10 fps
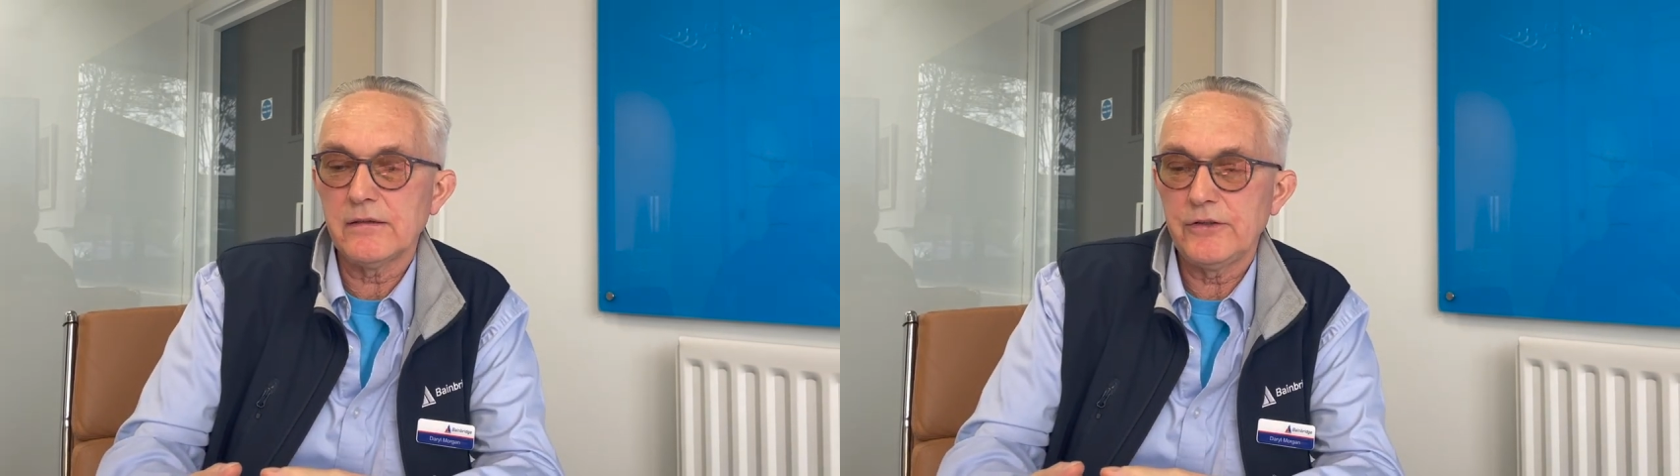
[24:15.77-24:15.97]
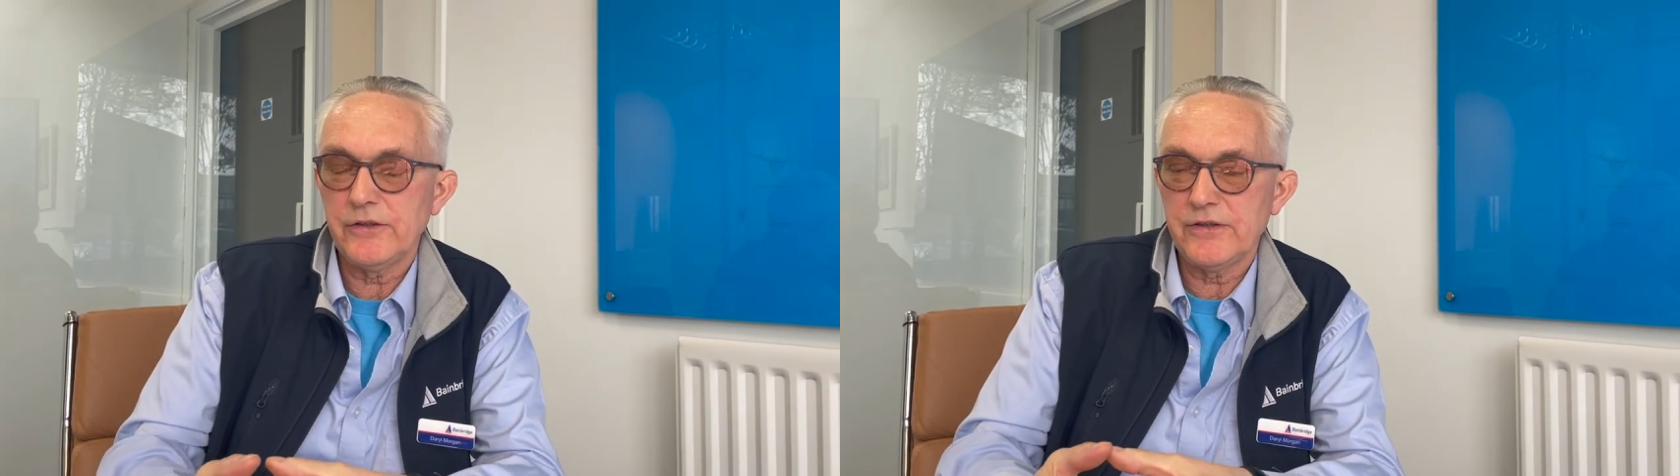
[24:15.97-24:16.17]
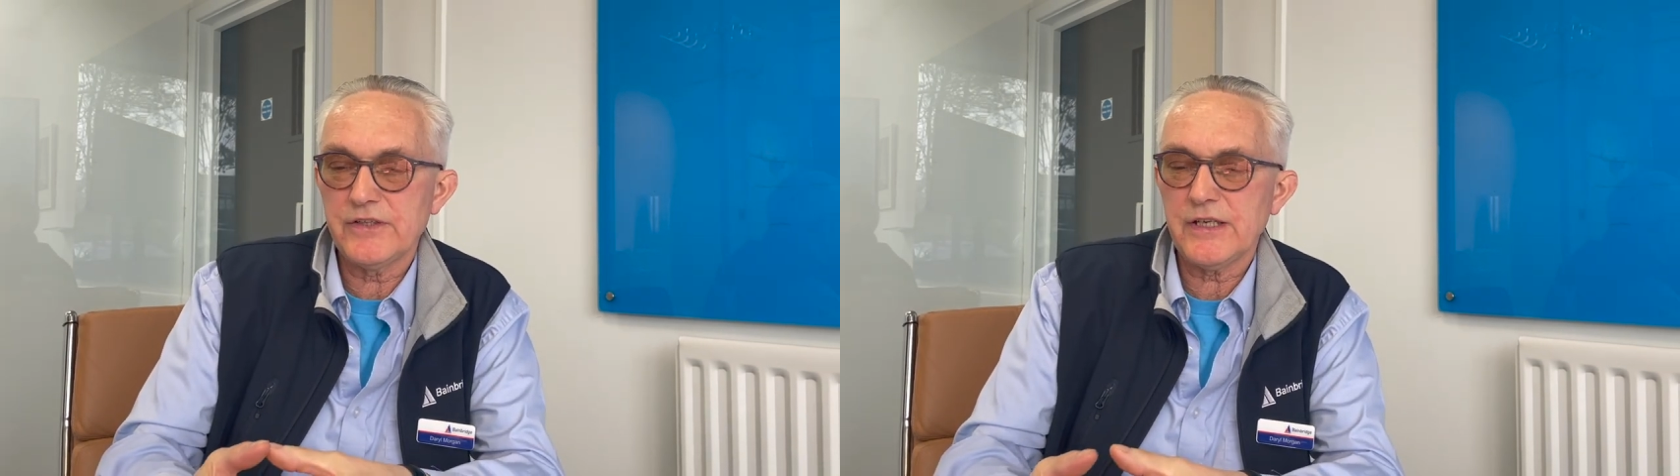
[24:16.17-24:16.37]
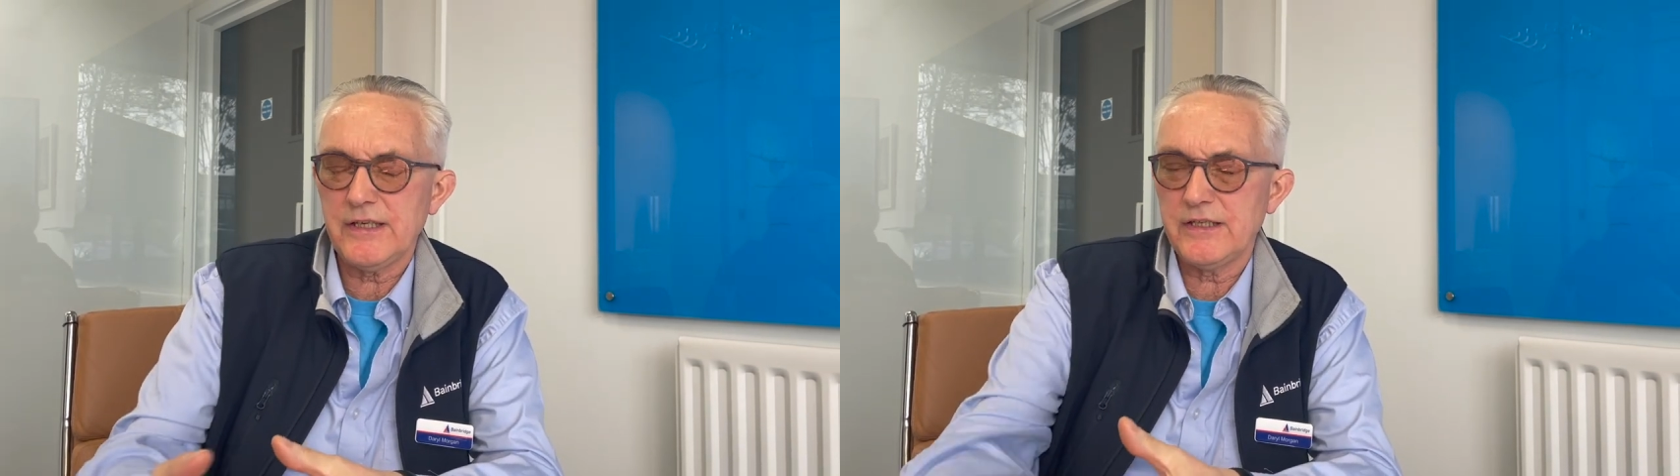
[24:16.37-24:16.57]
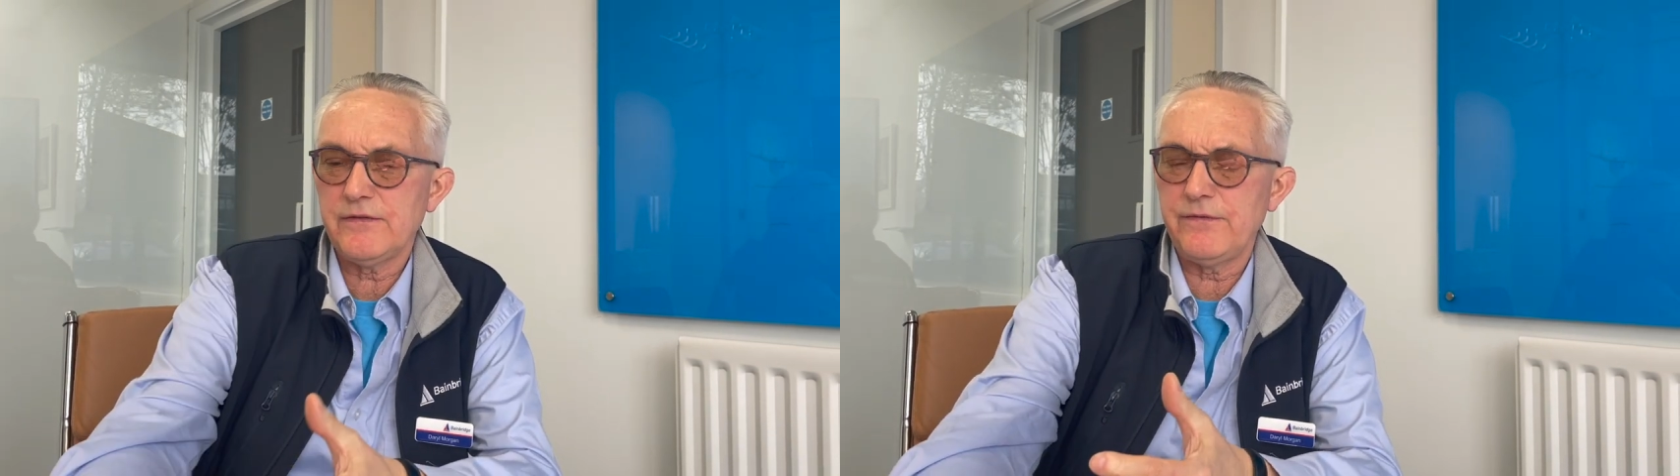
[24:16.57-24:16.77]
You can take
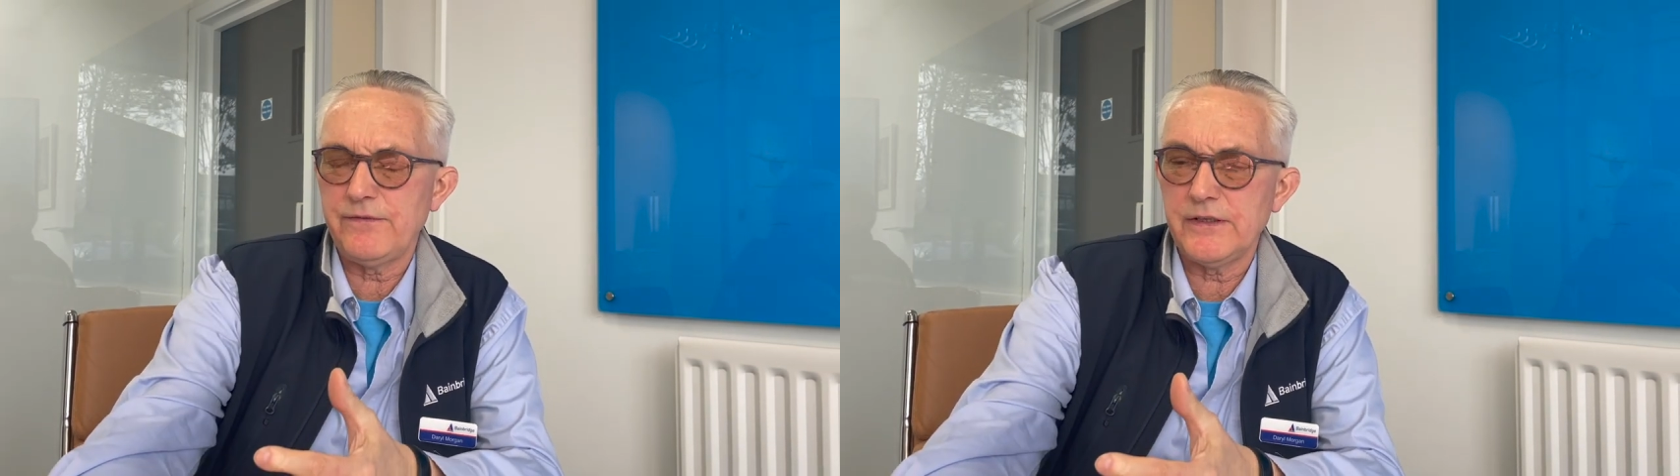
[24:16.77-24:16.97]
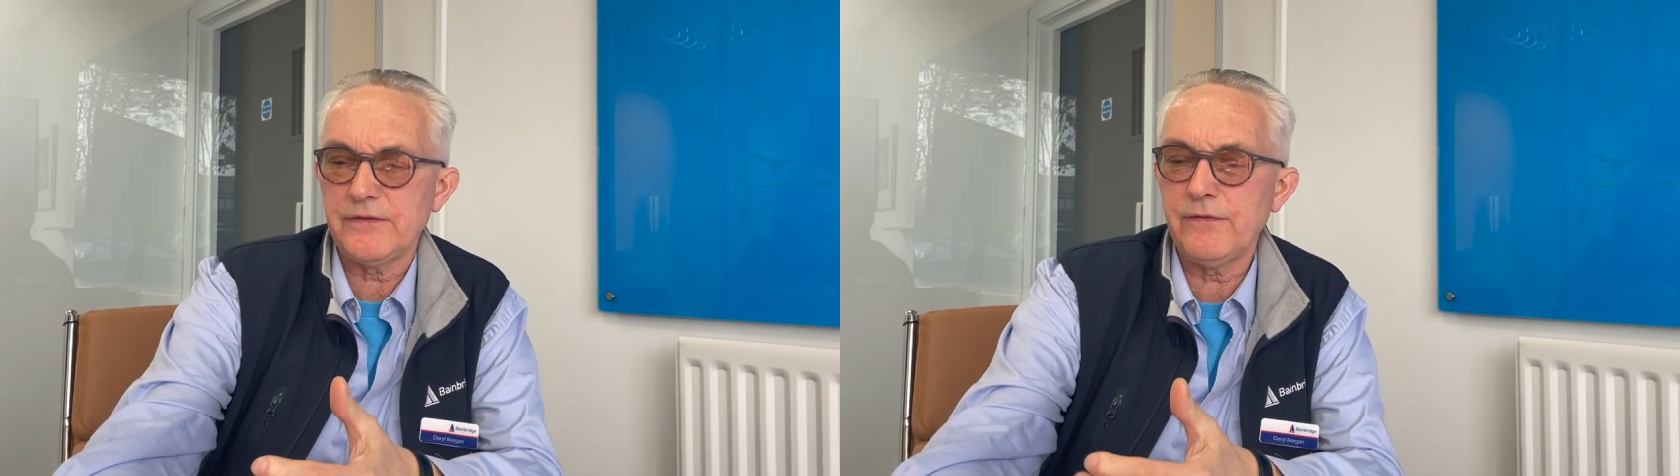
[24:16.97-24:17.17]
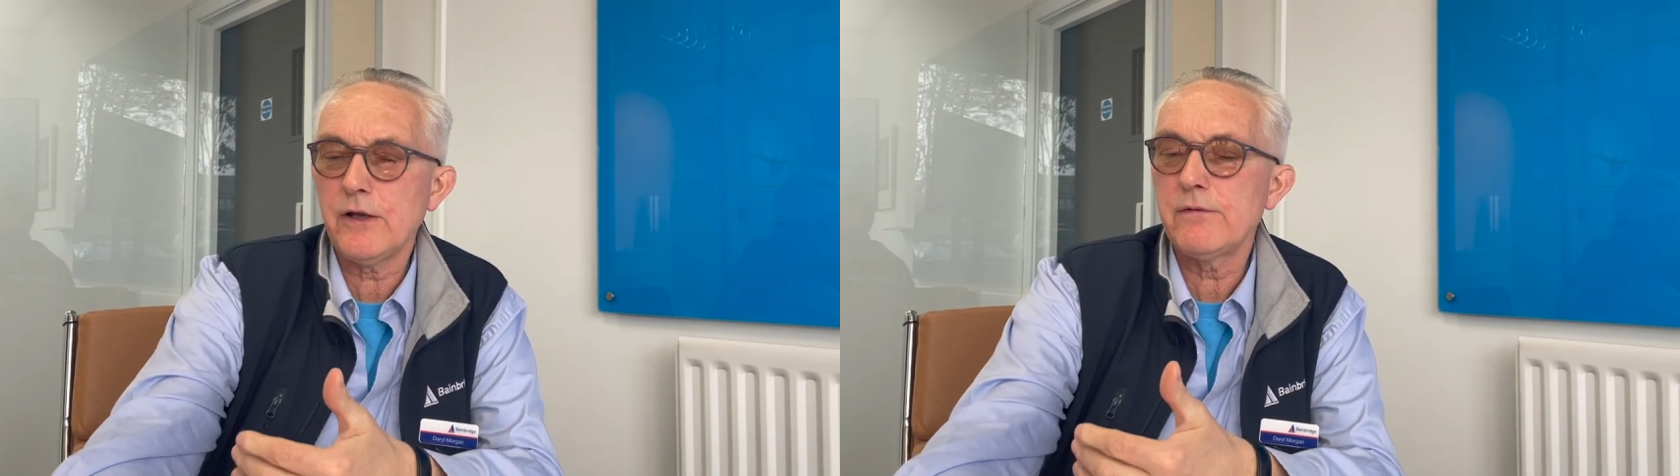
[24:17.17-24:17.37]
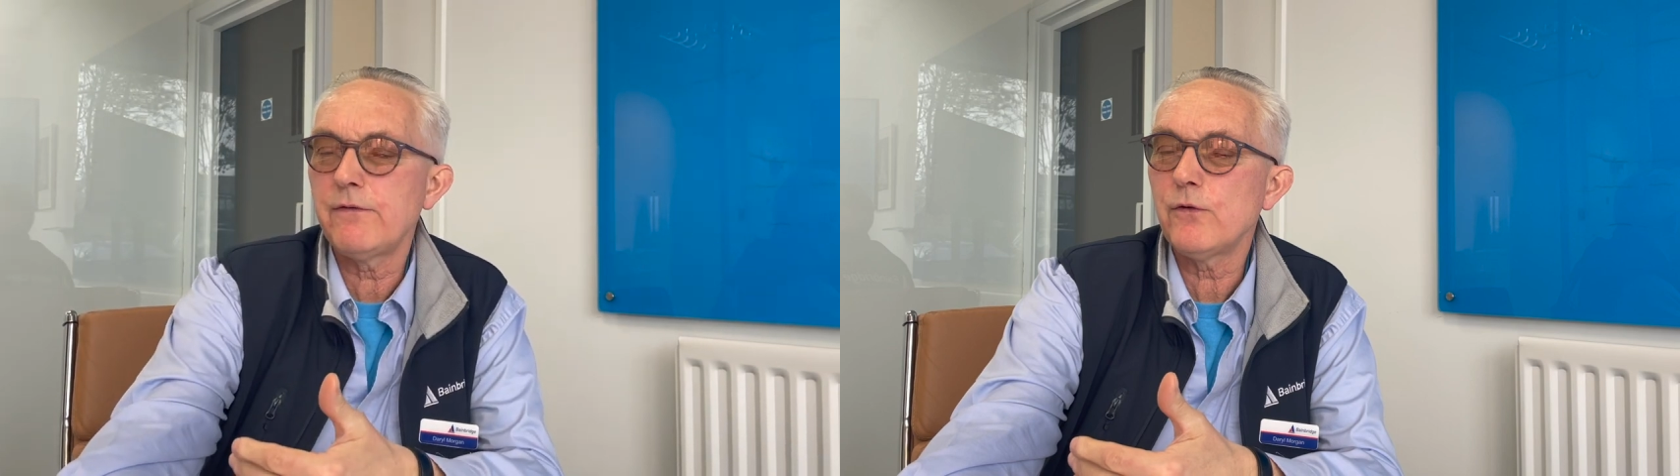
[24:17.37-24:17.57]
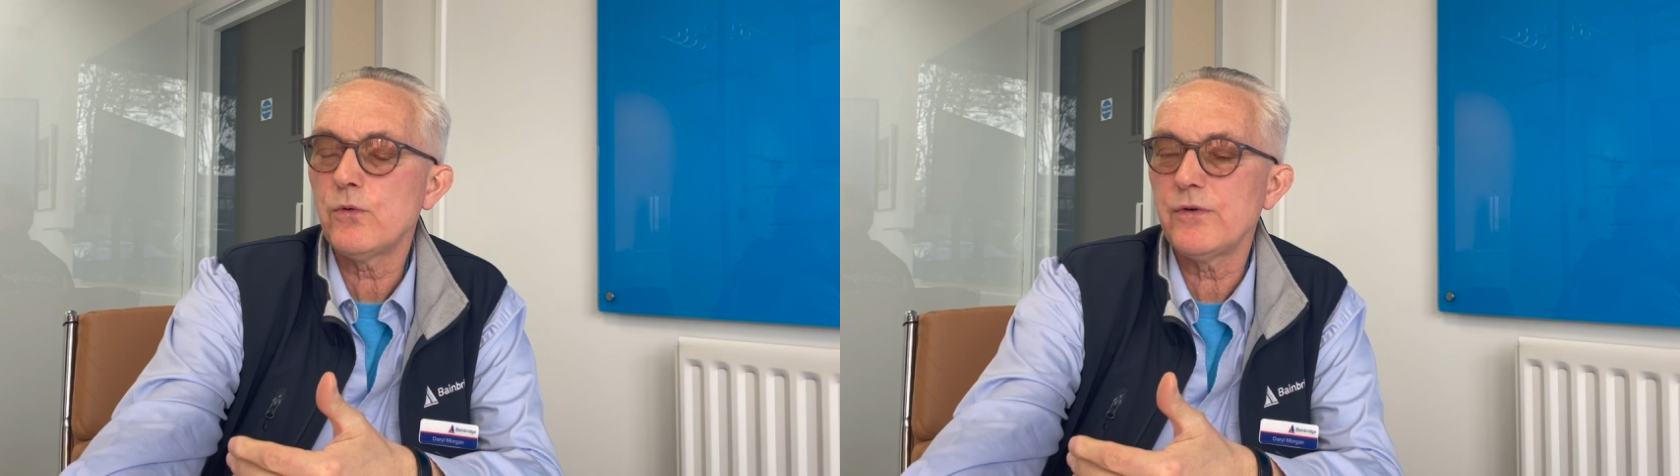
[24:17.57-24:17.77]
it, it's flown
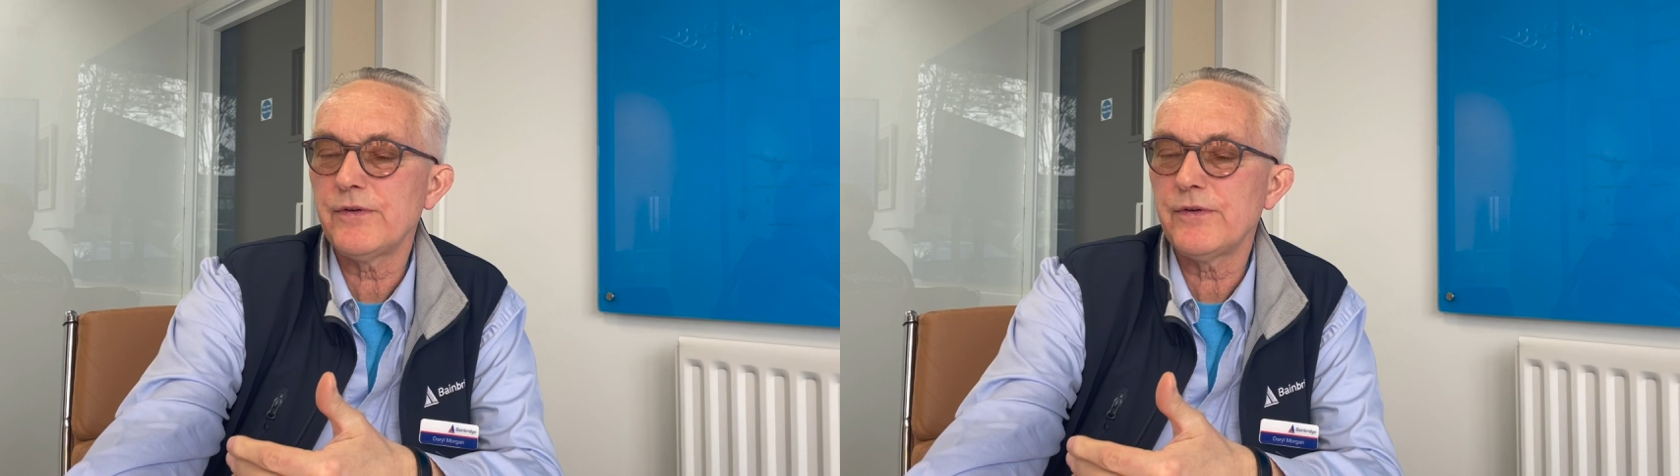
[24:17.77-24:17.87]
forward